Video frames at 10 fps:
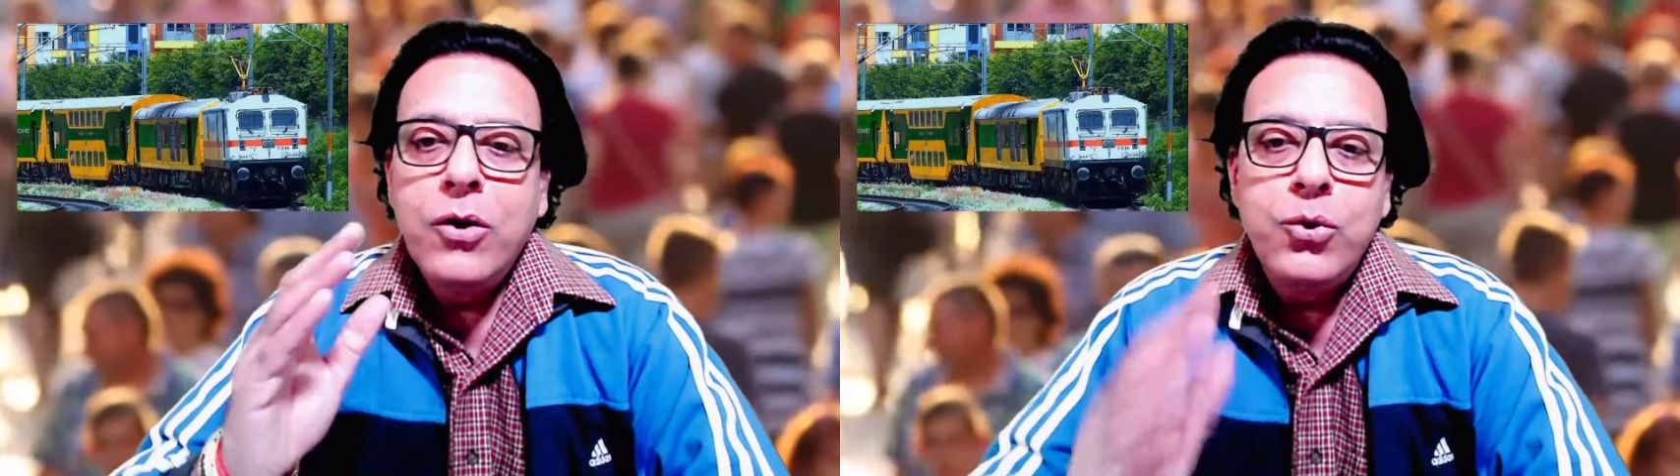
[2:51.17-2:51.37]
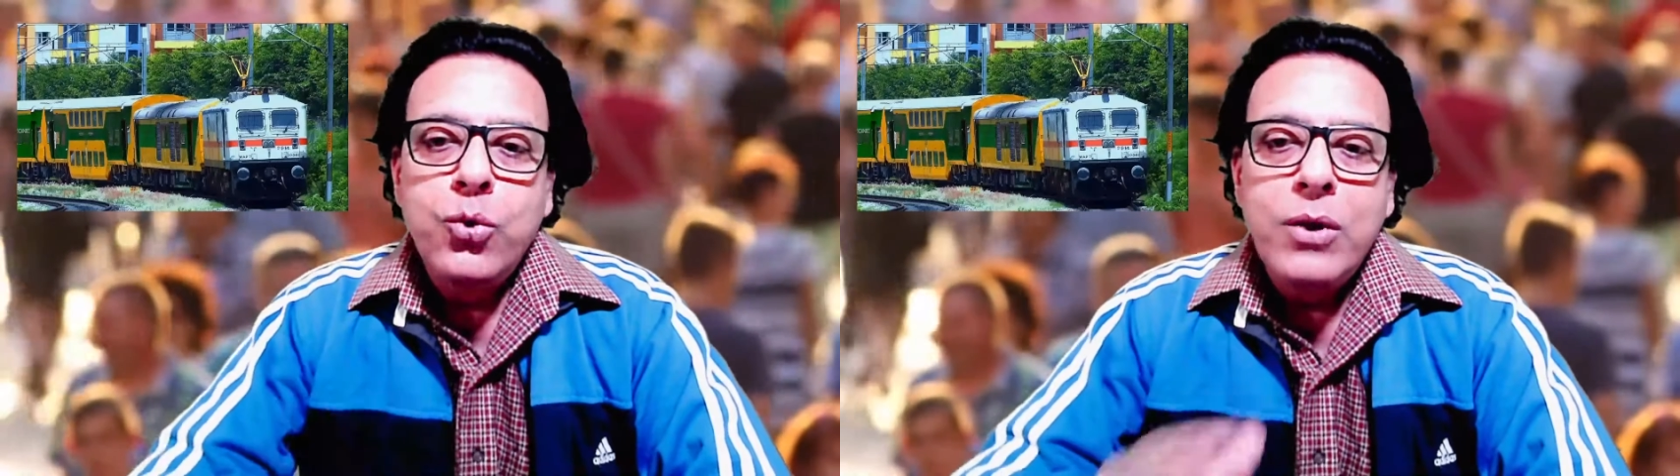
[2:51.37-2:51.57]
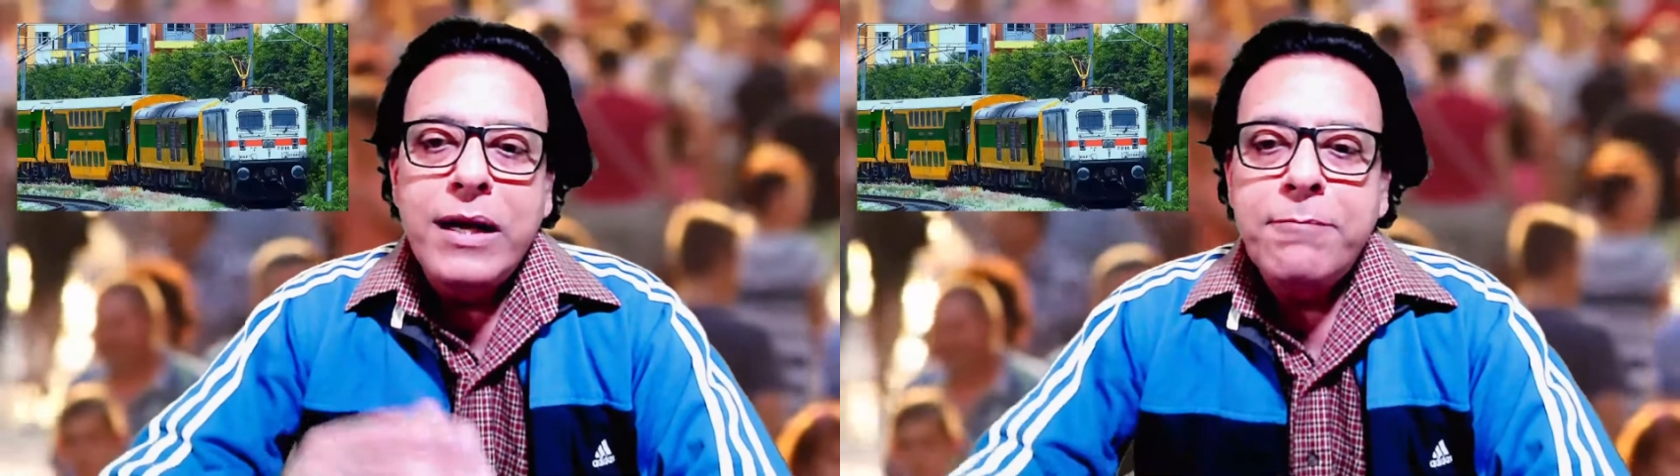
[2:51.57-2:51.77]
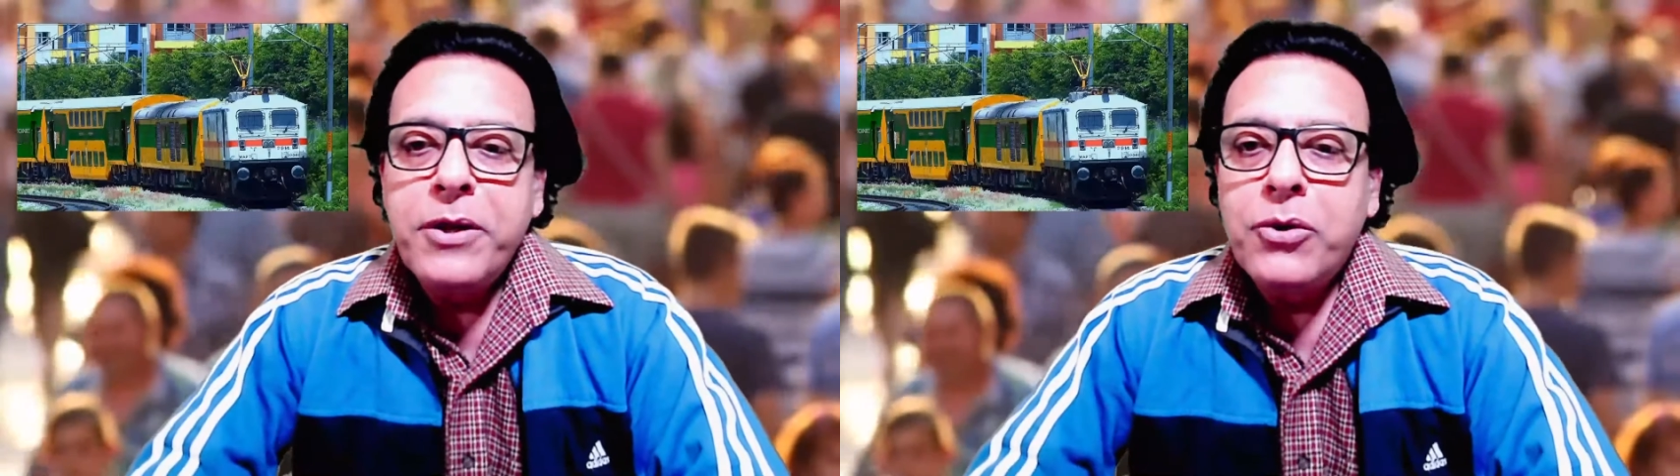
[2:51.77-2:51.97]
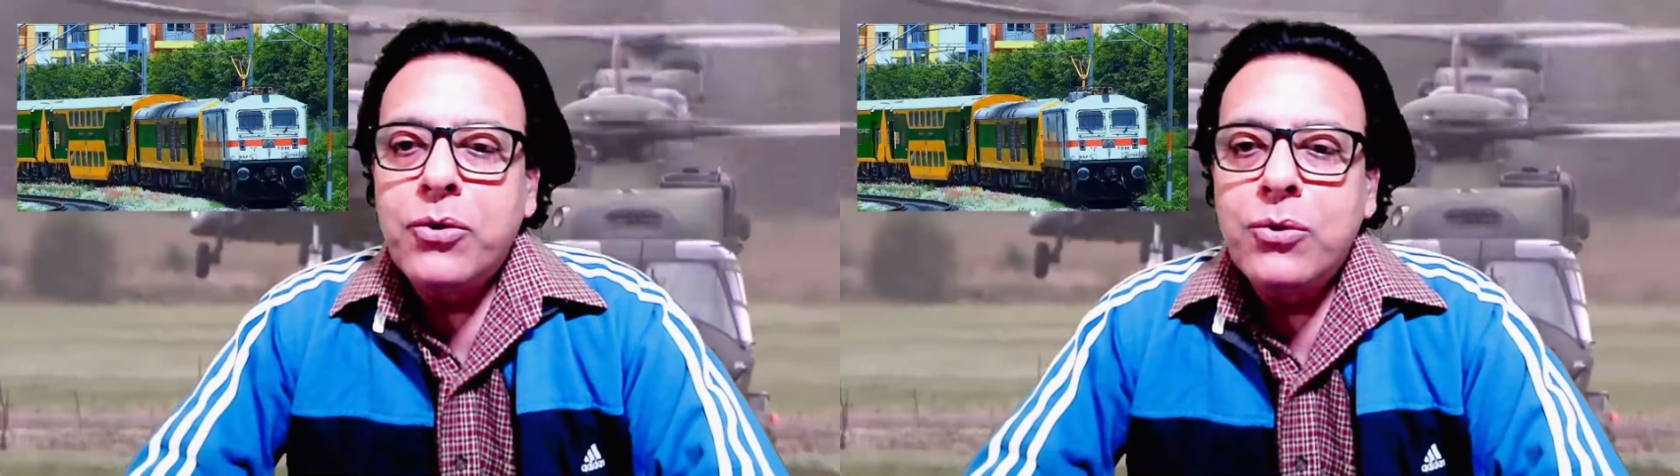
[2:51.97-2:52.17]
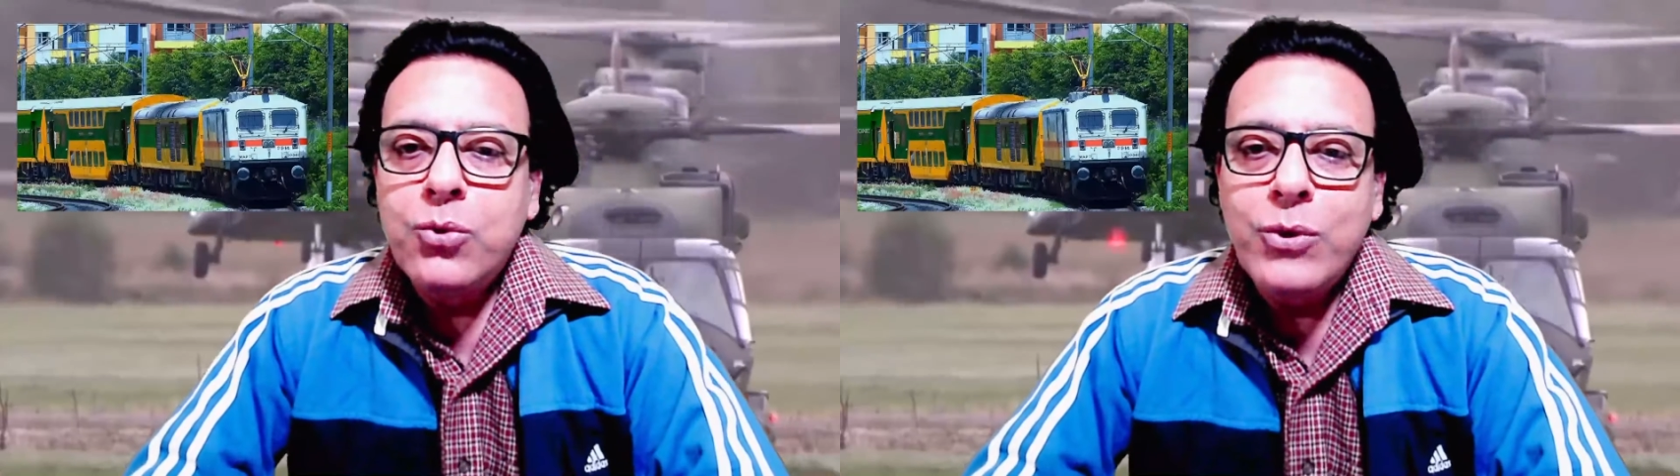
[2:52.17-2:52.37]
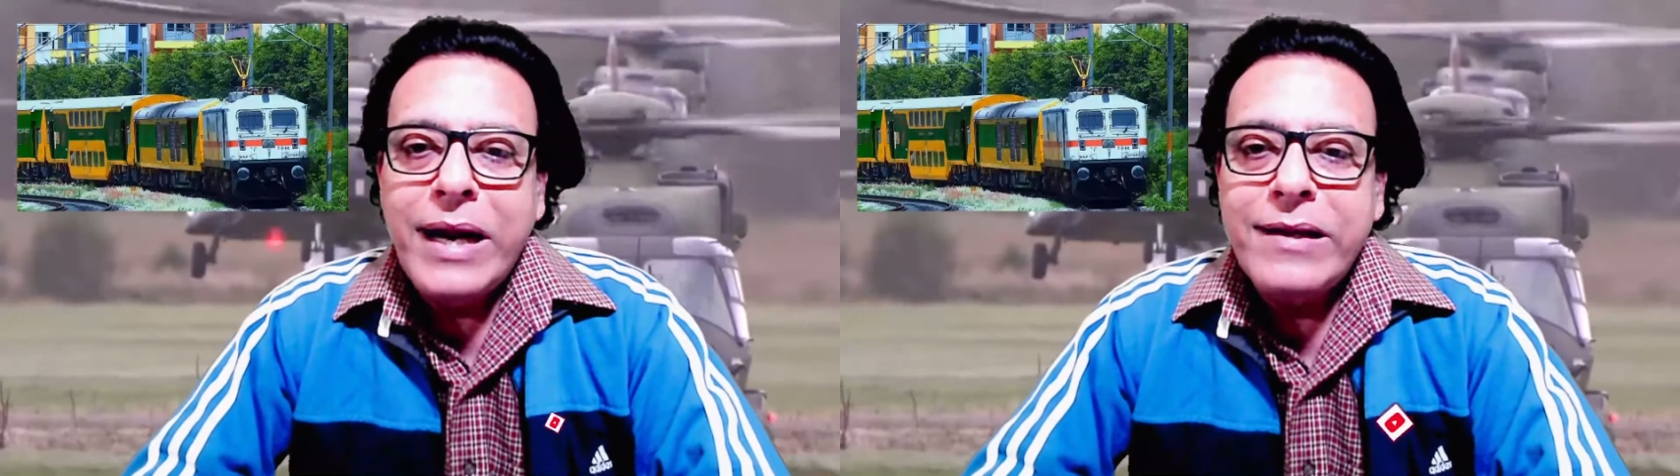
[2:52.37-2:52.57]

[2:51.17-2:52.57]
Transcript: Do let me know, do write